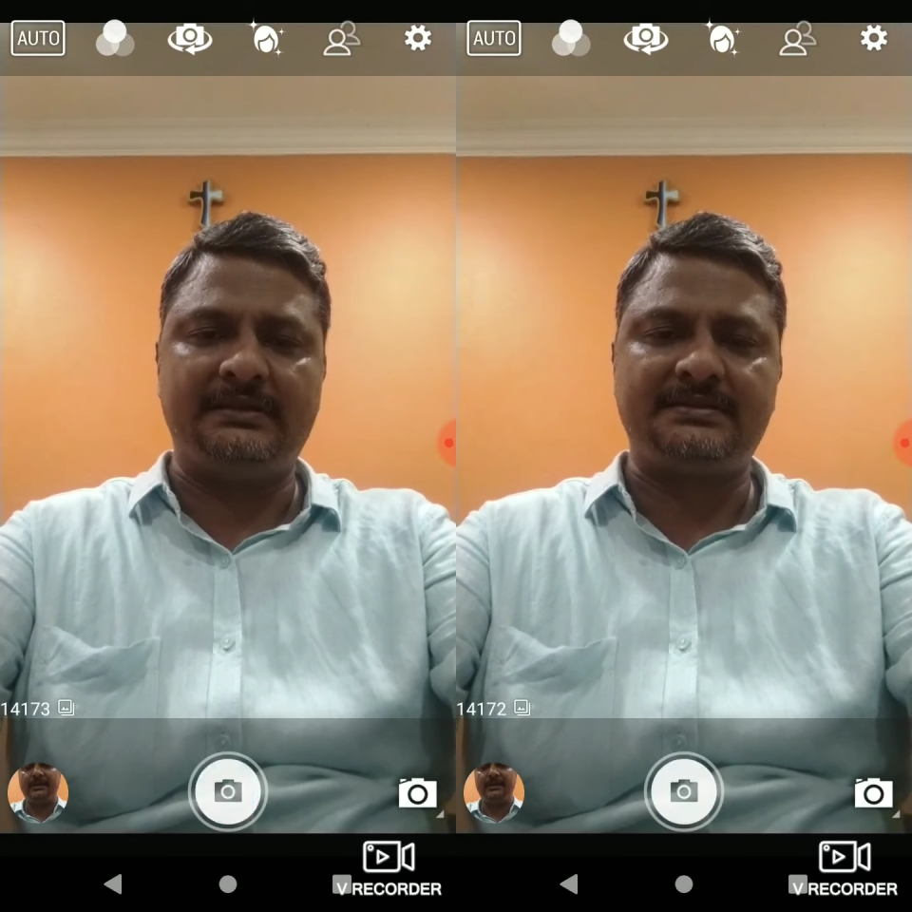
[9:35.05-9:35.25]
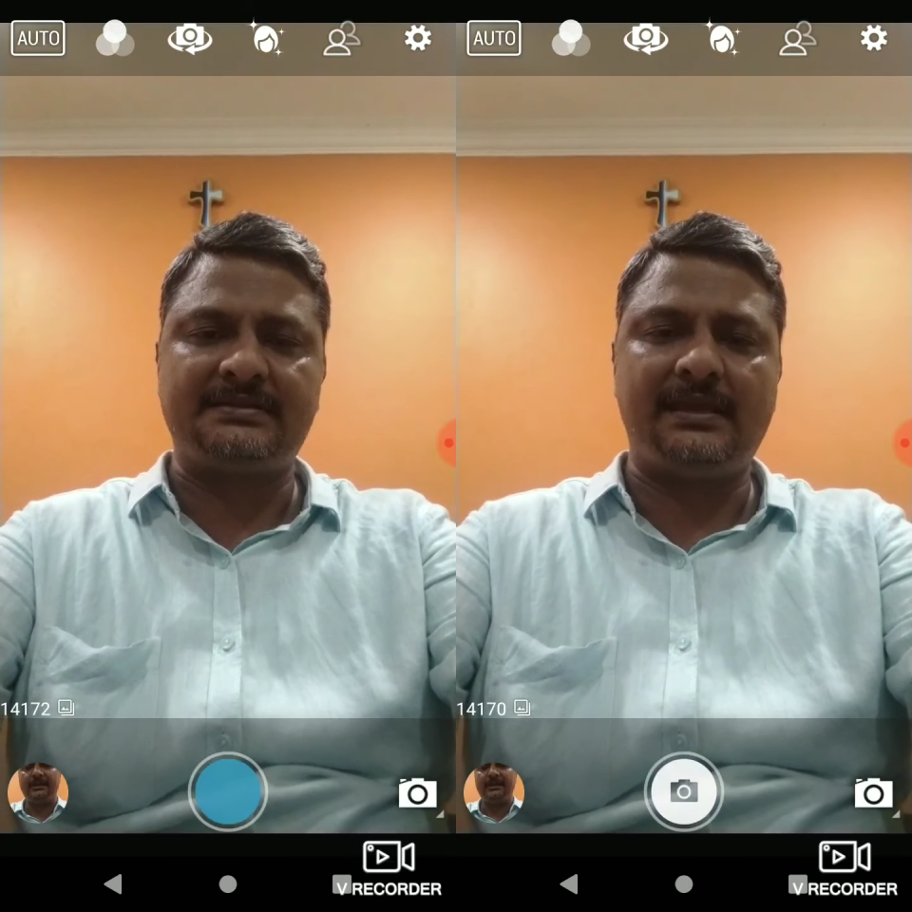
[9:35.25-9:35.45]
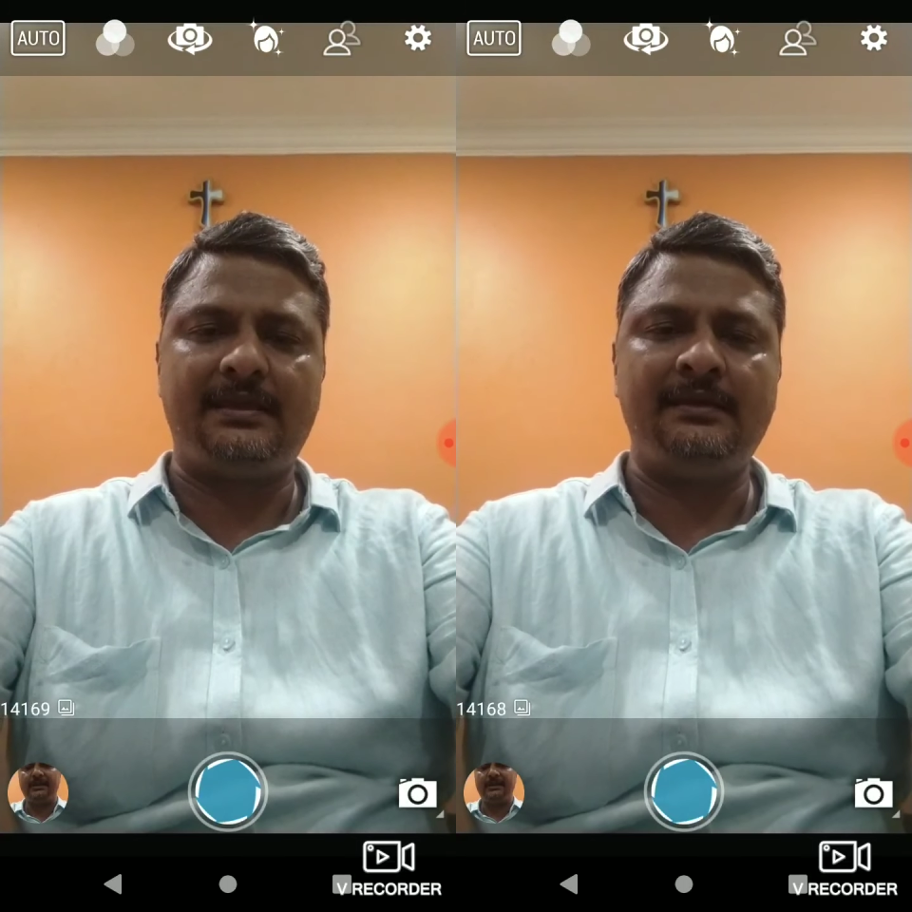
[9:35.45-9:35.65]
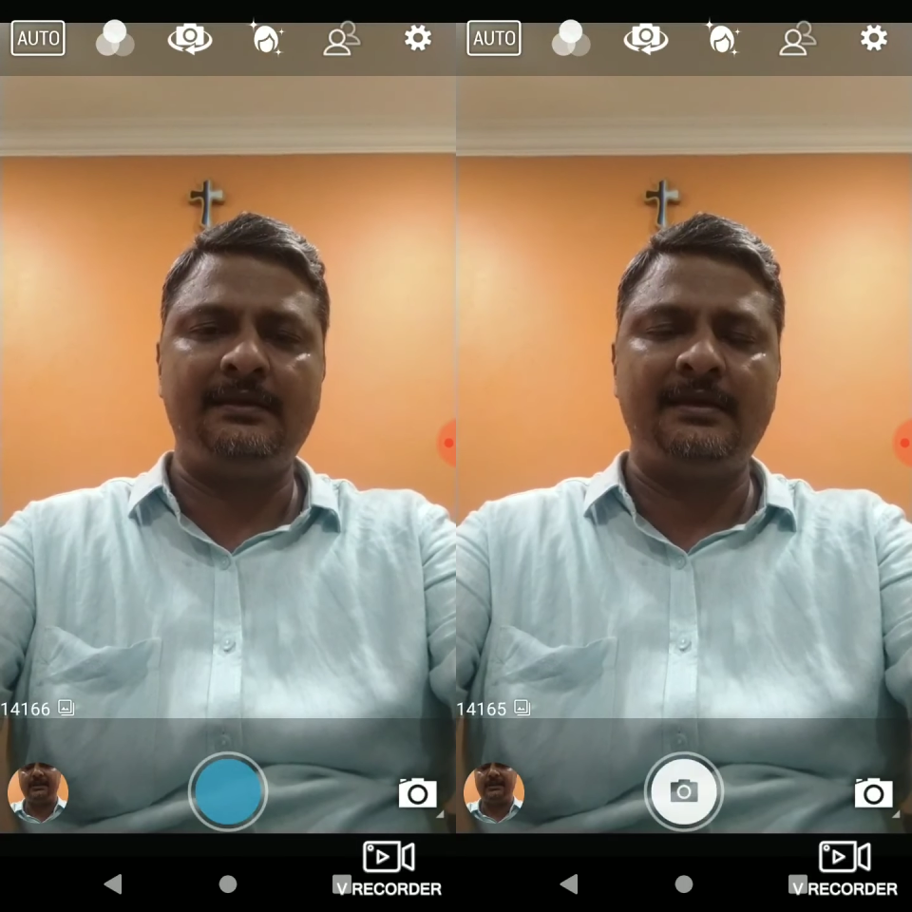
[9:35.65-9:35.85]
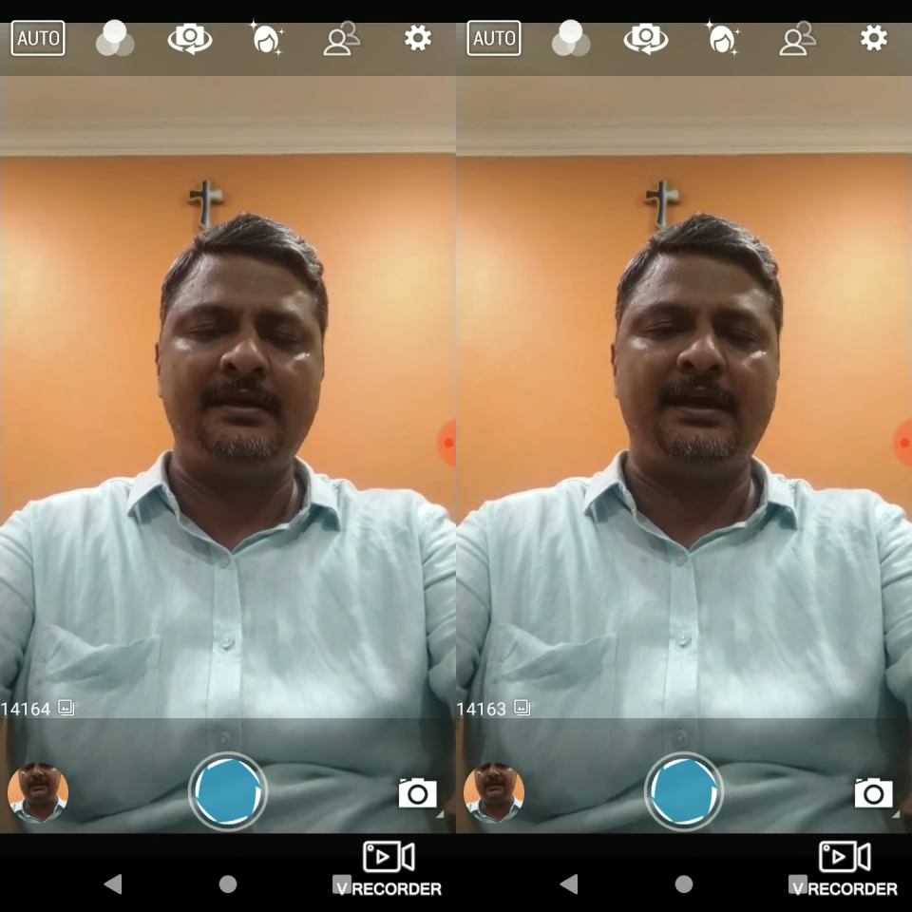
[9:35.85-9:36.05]
it is
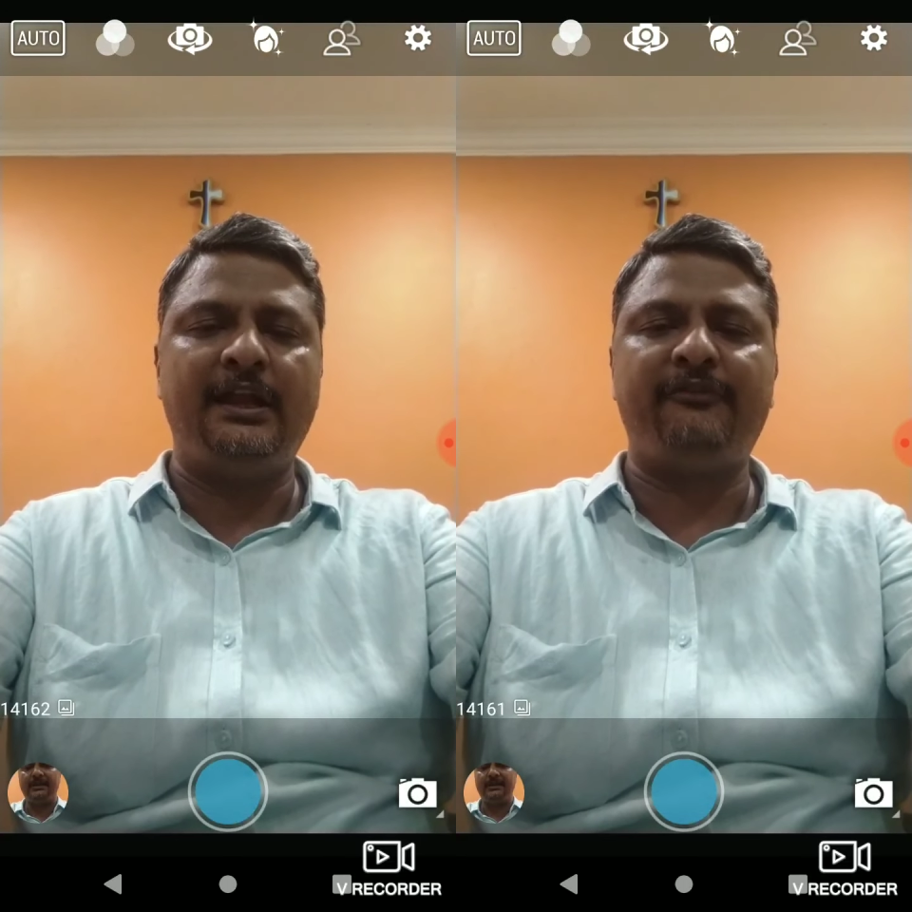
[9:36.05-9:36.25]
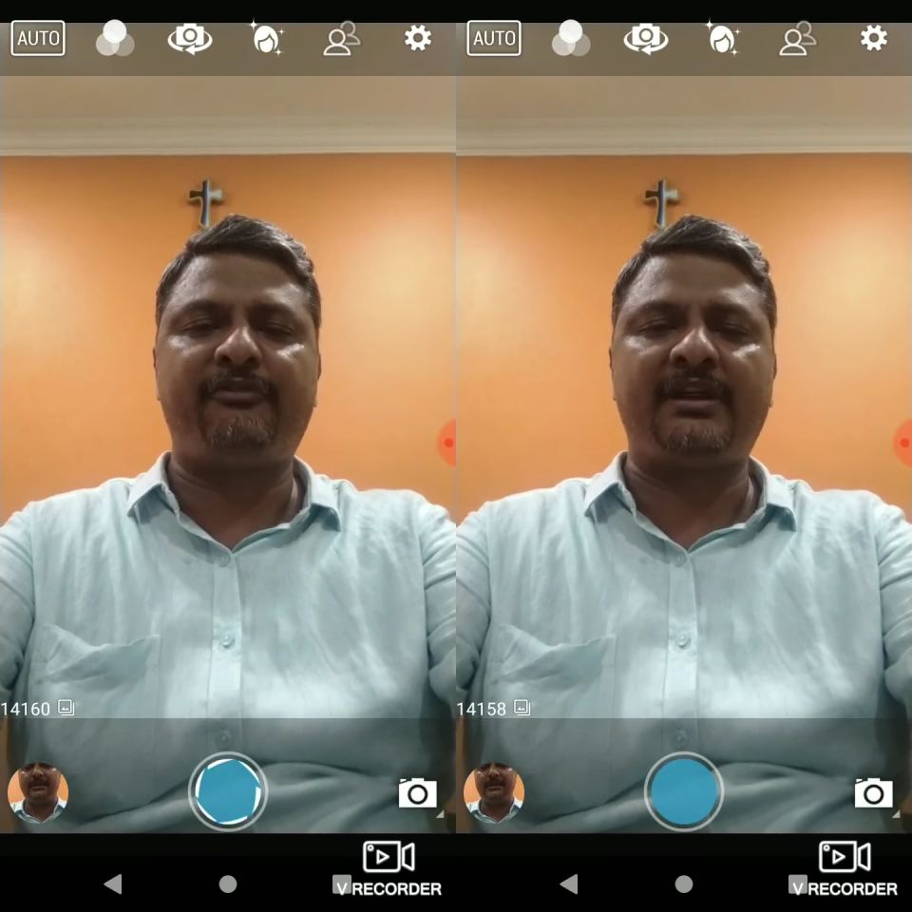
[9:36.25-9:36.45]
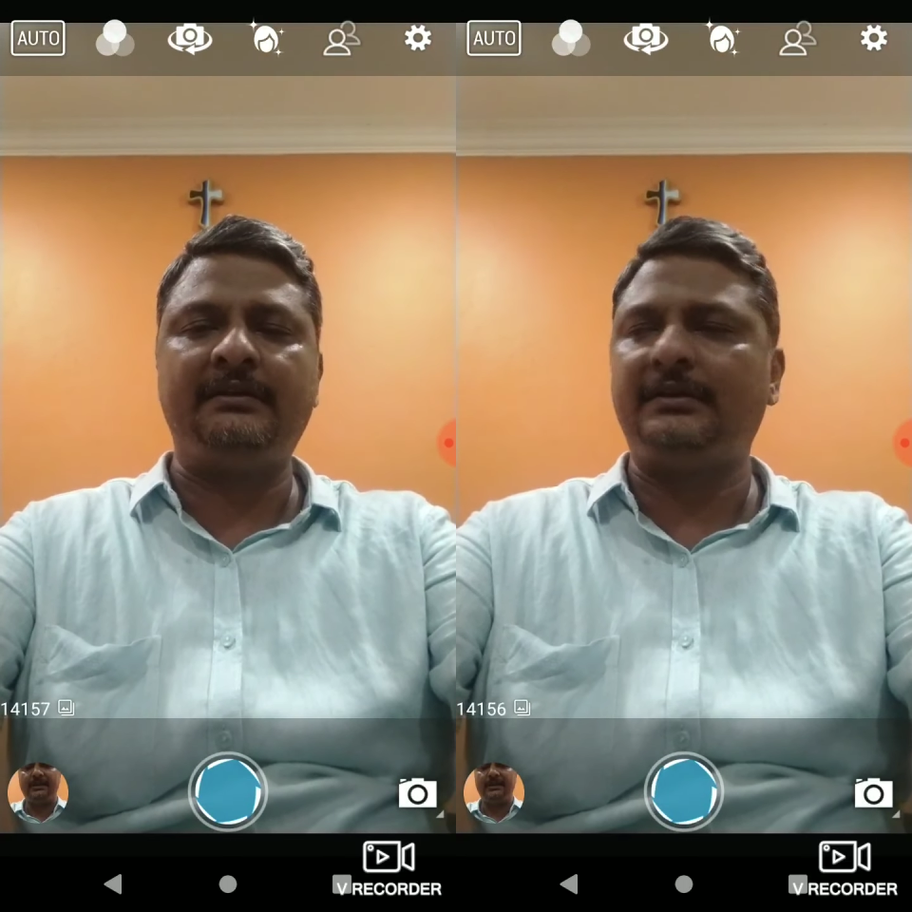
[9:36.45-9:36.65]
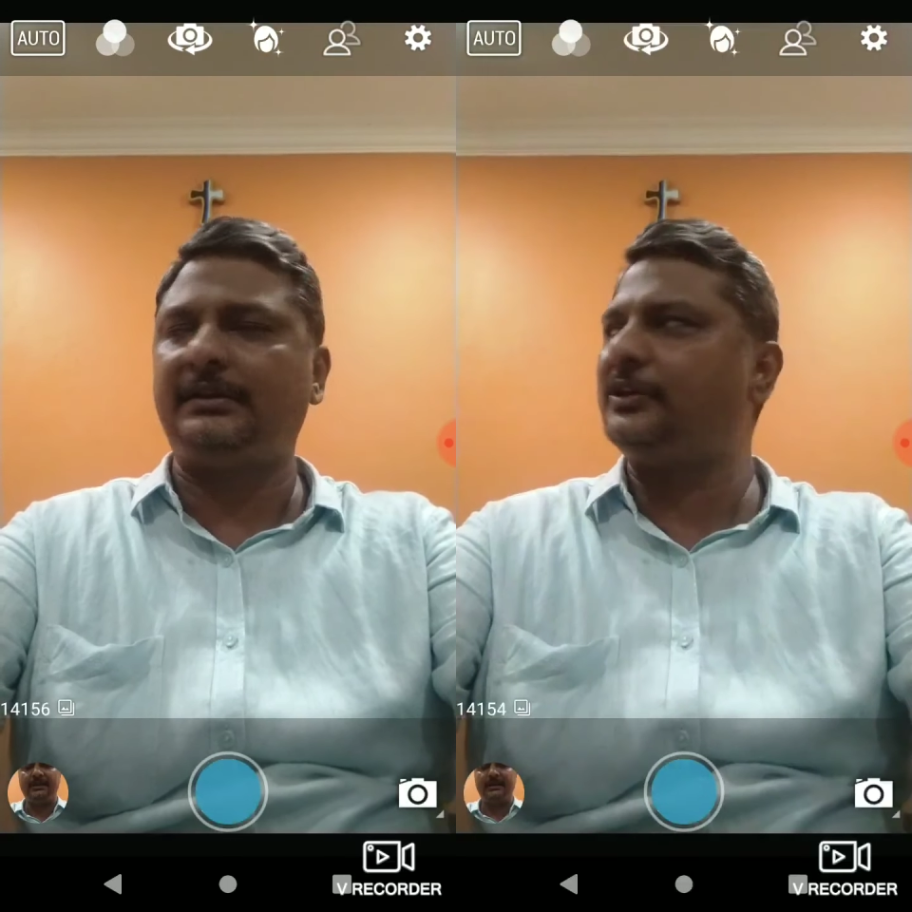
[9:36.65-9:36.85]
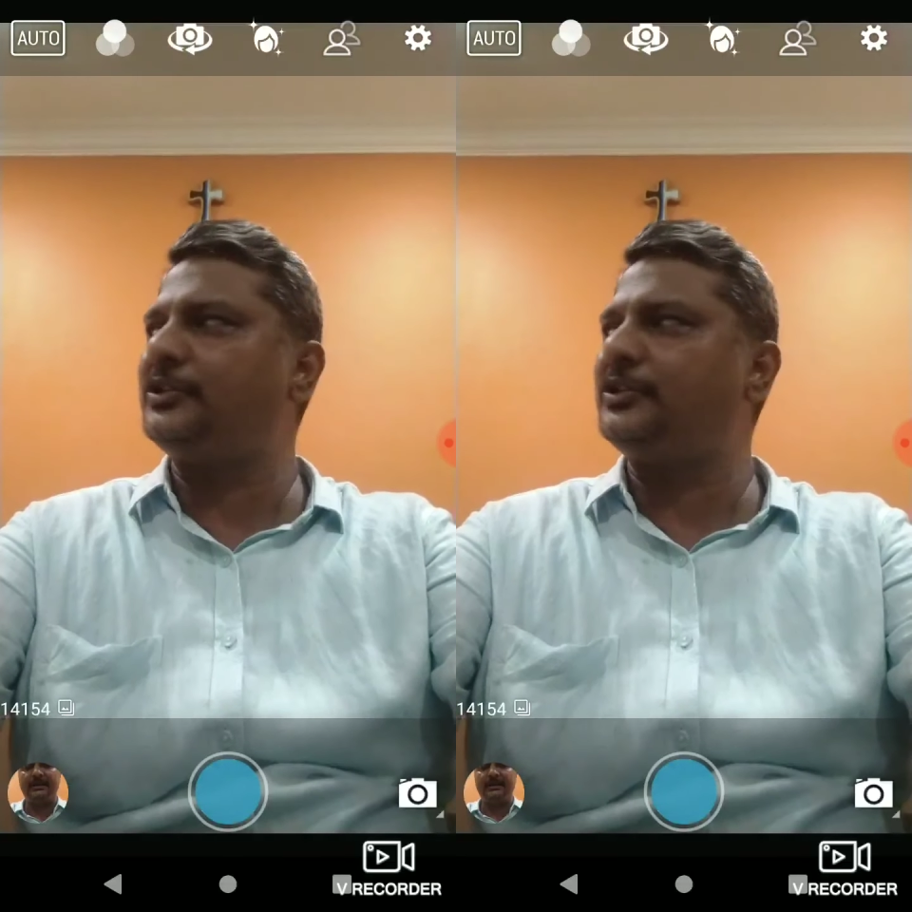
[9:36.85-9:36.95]
taking different